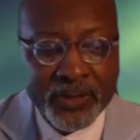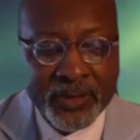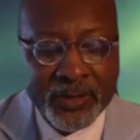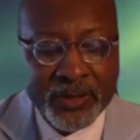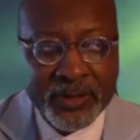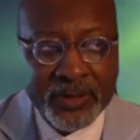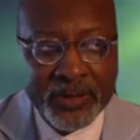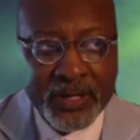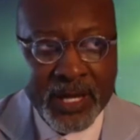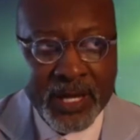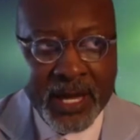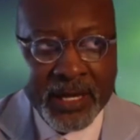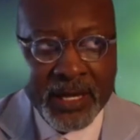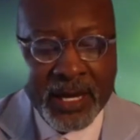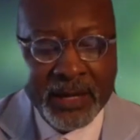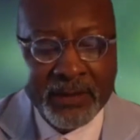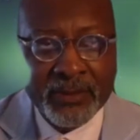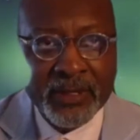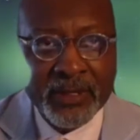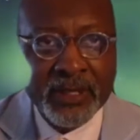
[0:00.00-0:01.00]
that I
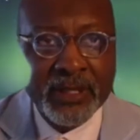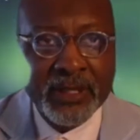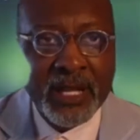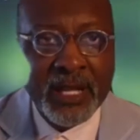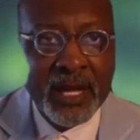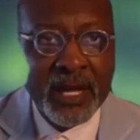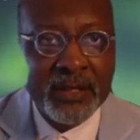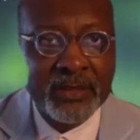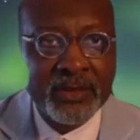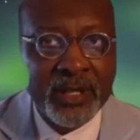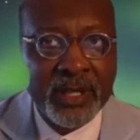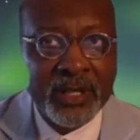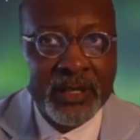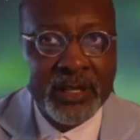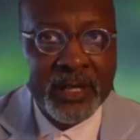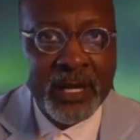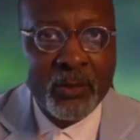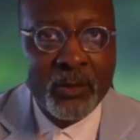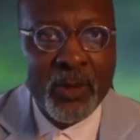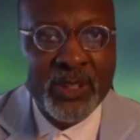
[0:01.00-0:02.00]
realized that
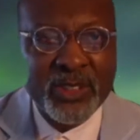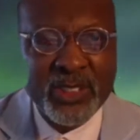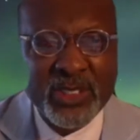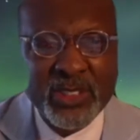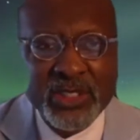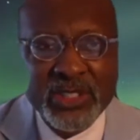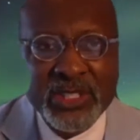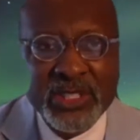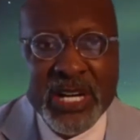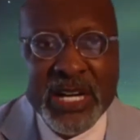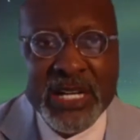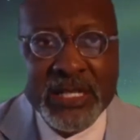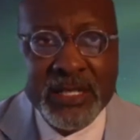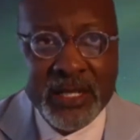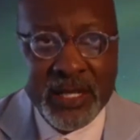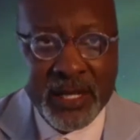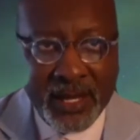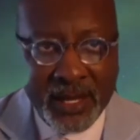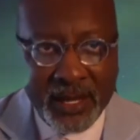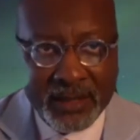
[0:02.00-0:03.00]
I wasn't done
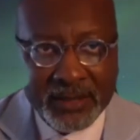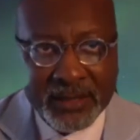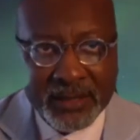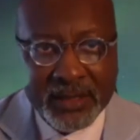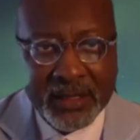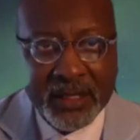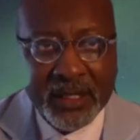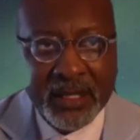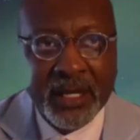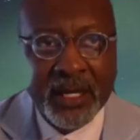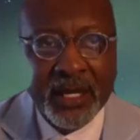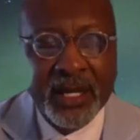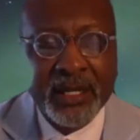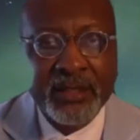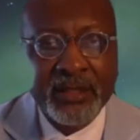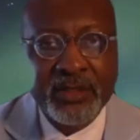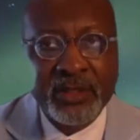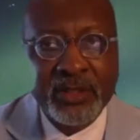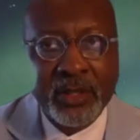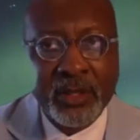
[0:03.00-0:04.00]
yet.
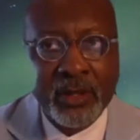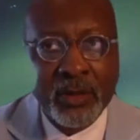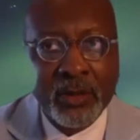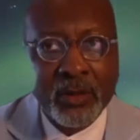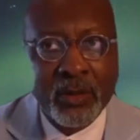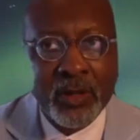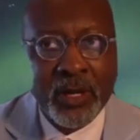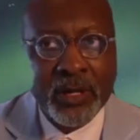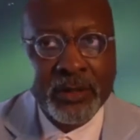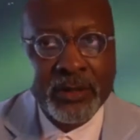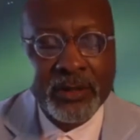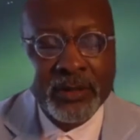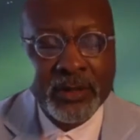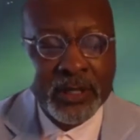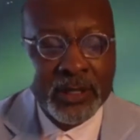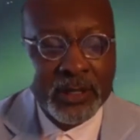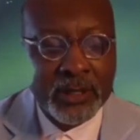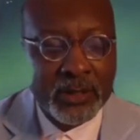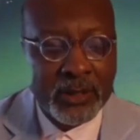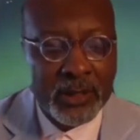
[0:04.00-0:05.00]
And so I think,